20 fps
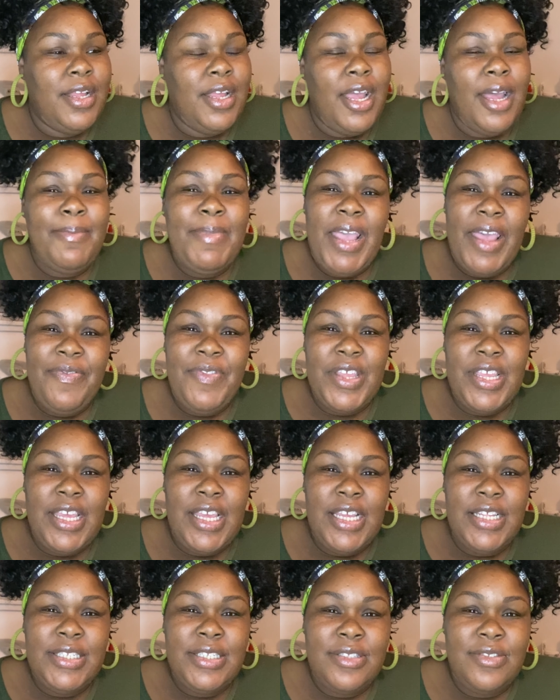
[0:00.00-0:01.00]
i'm gonna have the
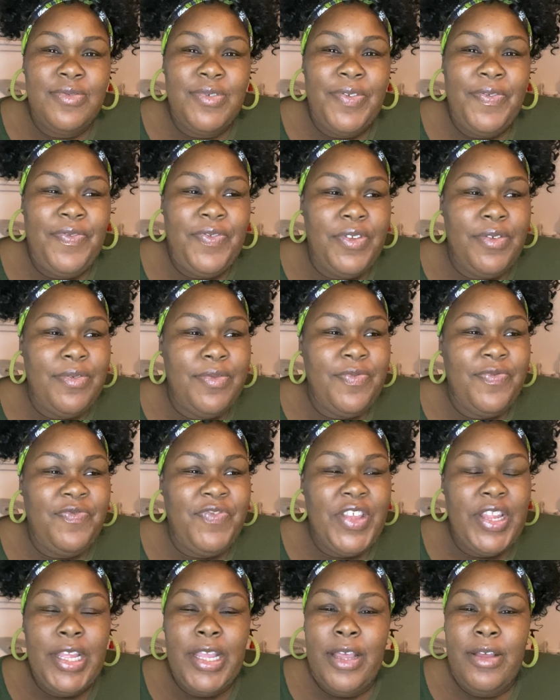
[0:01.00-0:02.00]
kids do a few
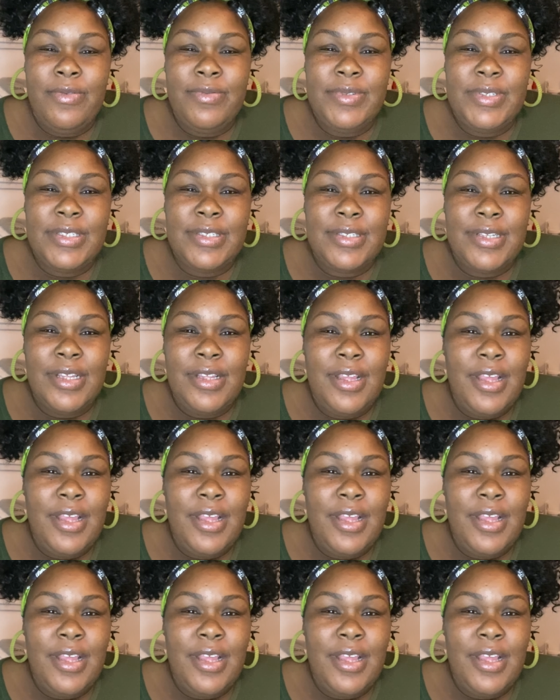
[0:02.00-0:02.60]
videos